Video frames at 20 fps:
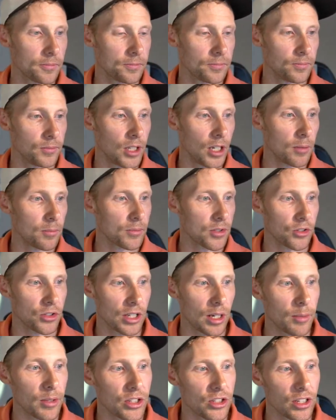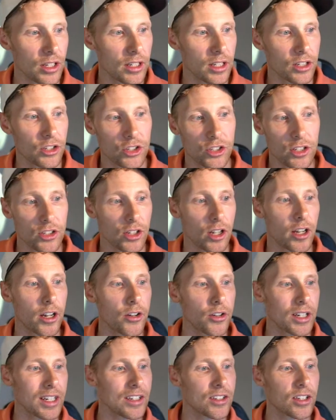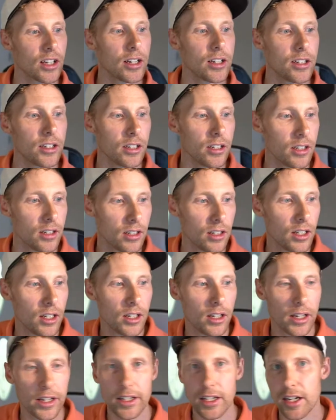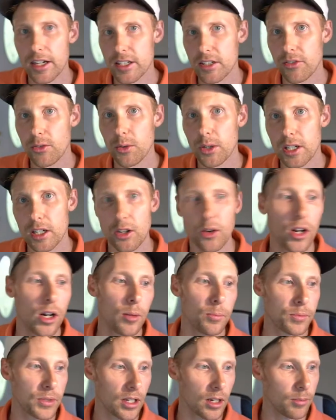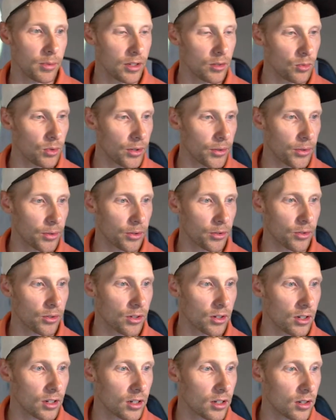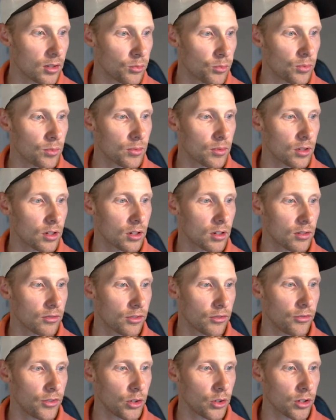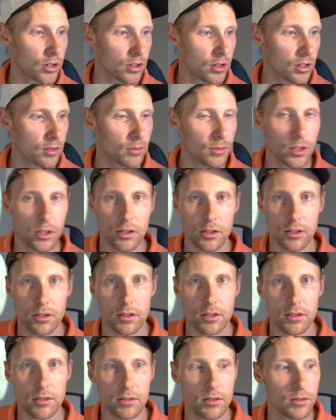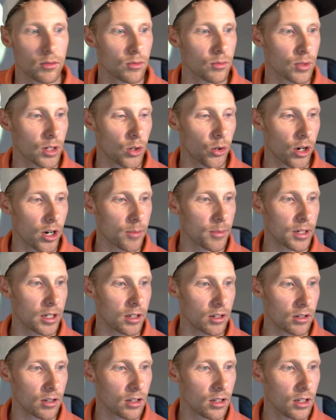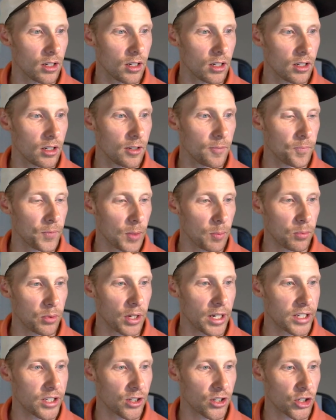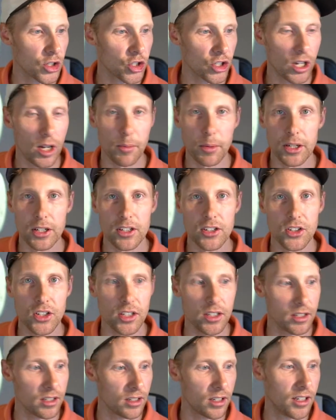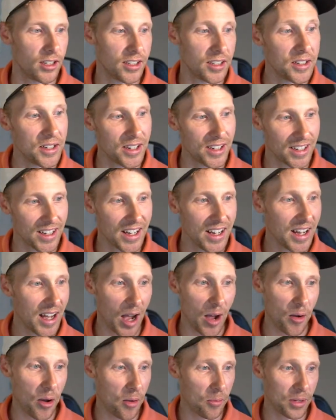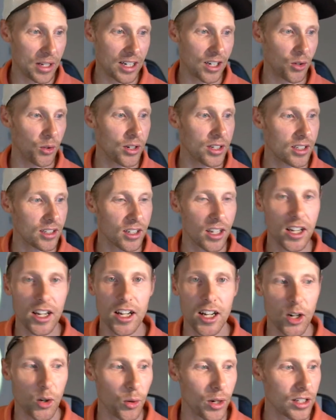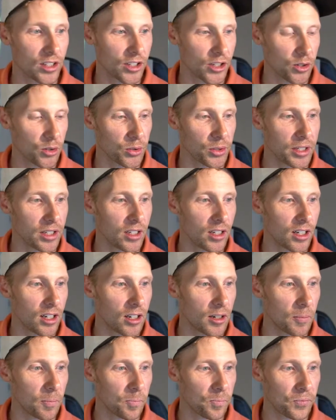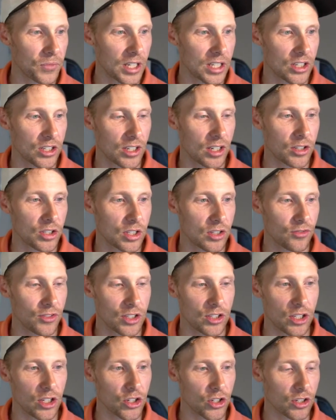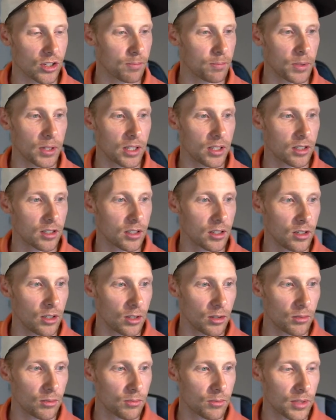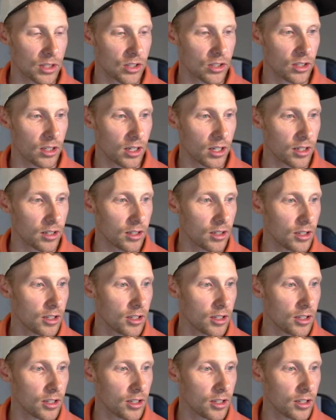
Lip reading: Yep. So Debbie's saying she's hiring. It's on Indeed. Hey guys, if you want to go help Debbie with her, fill her requirement here, apply to her job on Indeed. I mean, quite literally. It sounds facetious, but it's not.